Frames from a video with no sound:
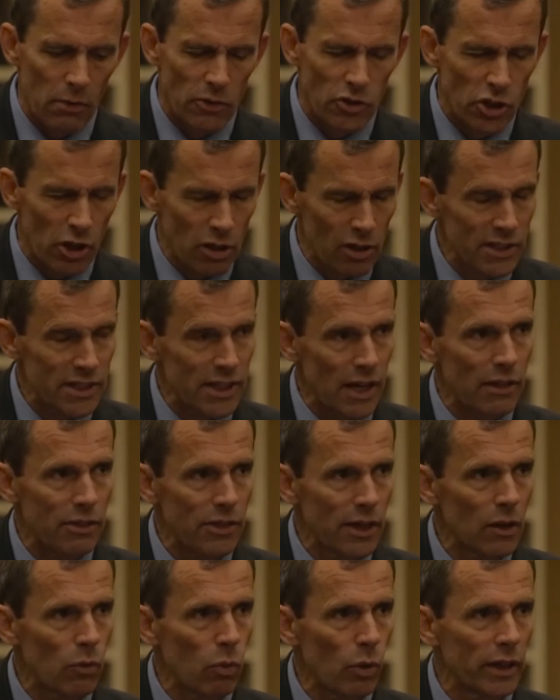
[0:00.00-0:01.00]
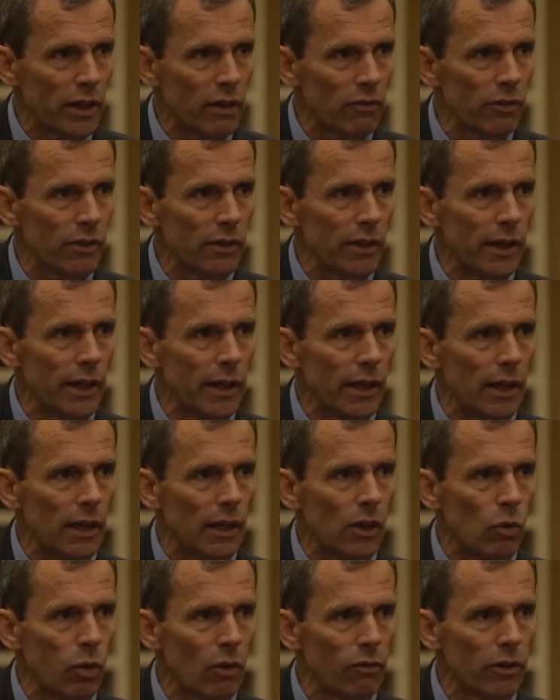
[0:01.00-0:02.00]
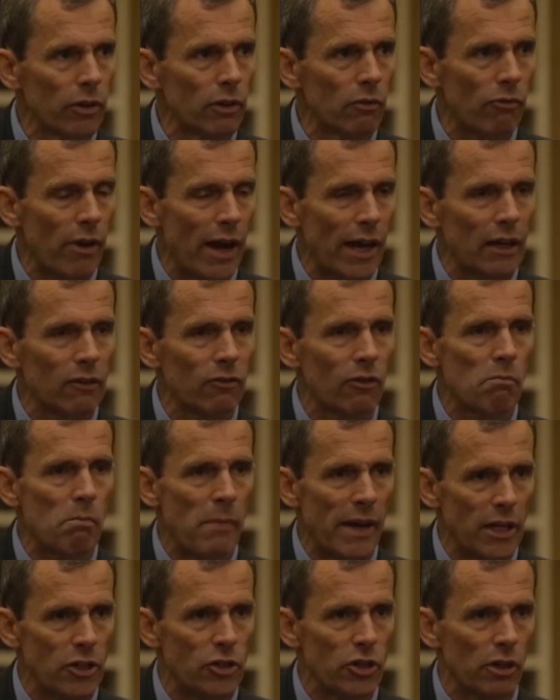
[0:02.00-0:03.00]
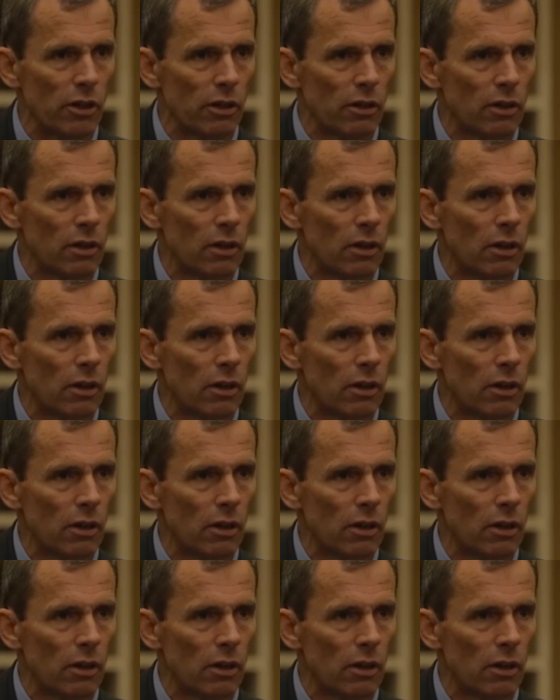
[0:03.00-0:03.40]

journalists, I think, were given the equivalent rank of a major.